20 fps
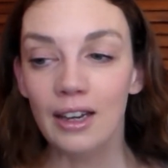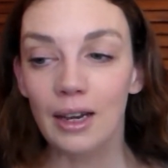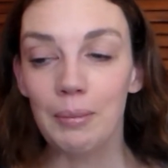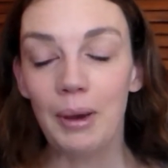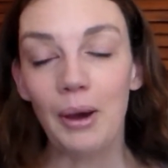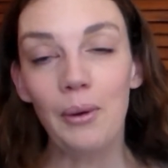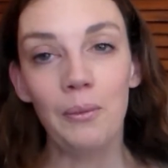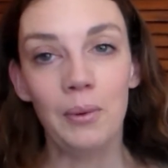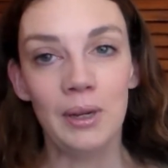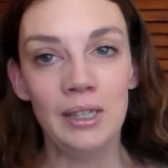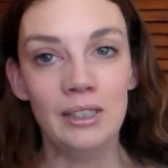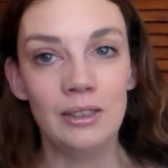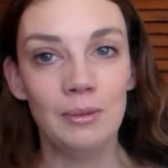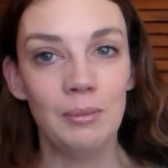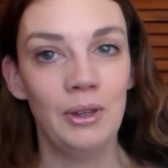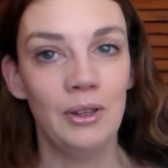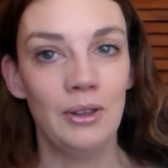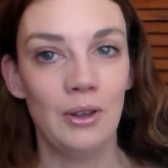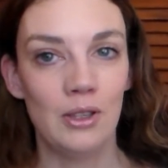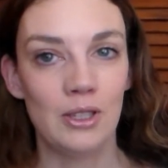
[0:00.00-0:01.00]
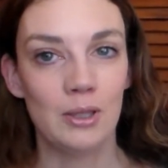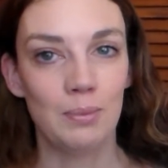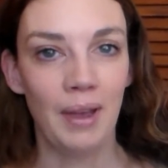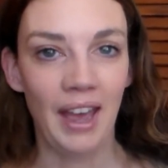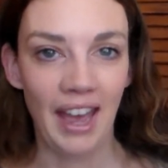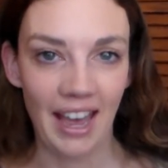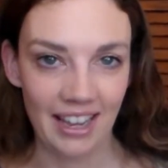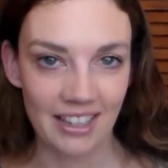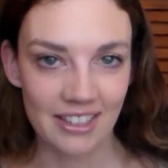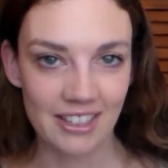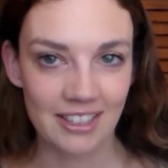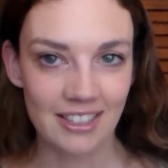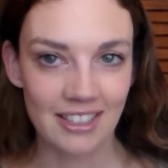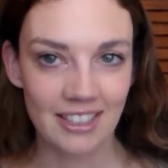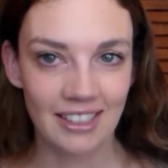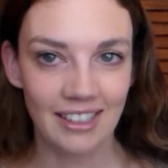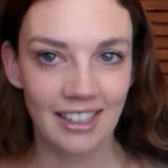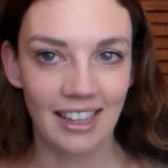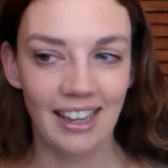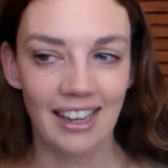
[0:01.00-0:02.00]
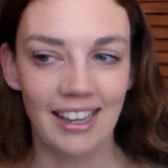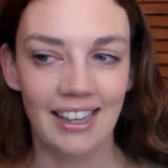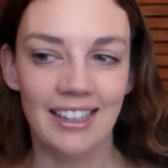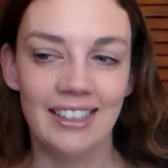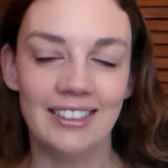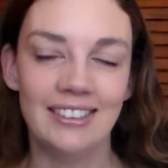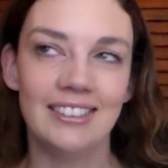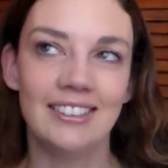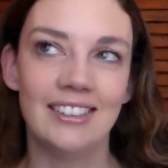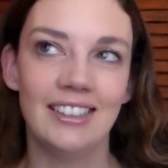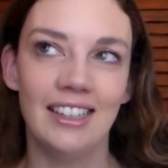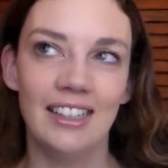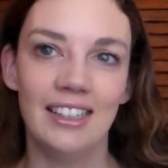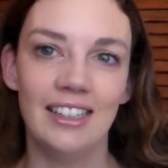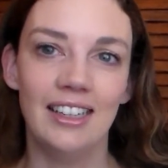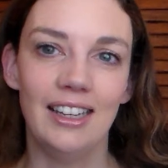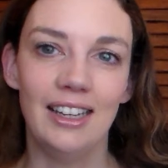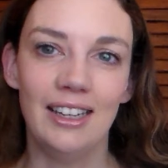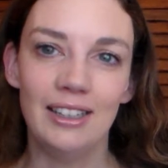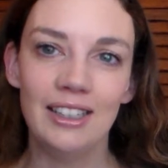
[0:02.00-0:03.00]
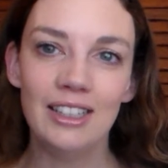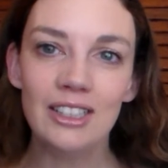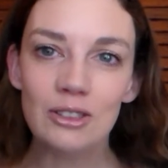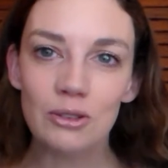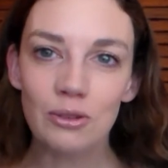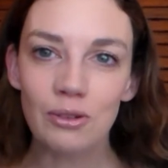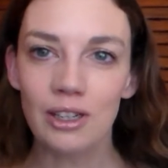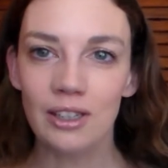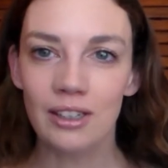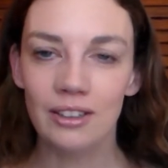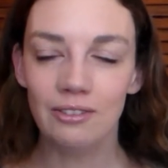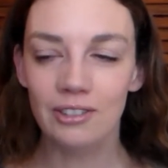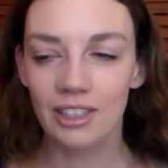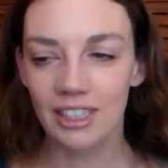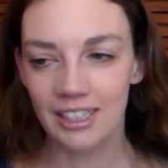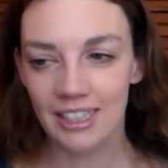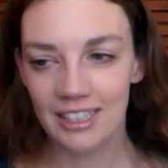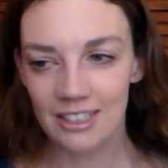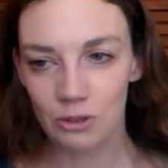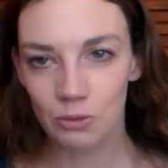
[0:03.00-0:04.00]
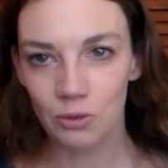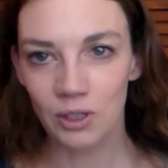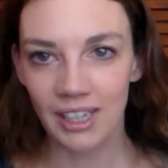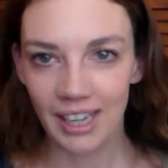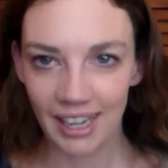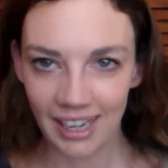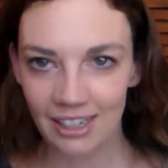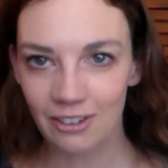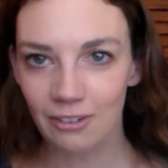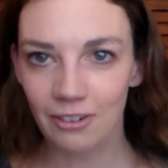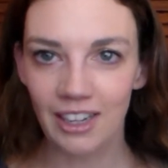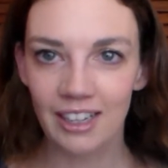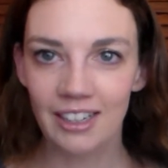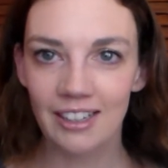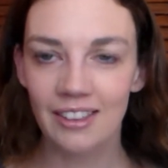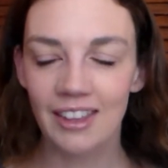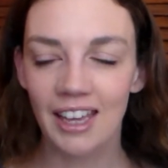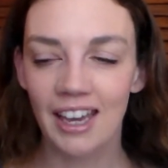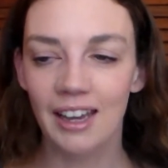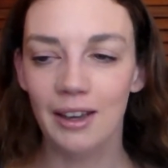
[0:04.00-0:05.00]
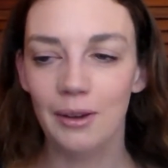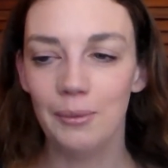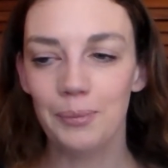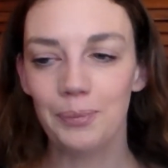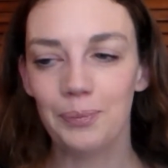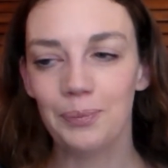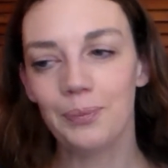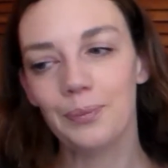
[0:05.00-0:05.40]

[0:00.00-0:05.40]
about Wyndham Earle's past, and it is reiterated that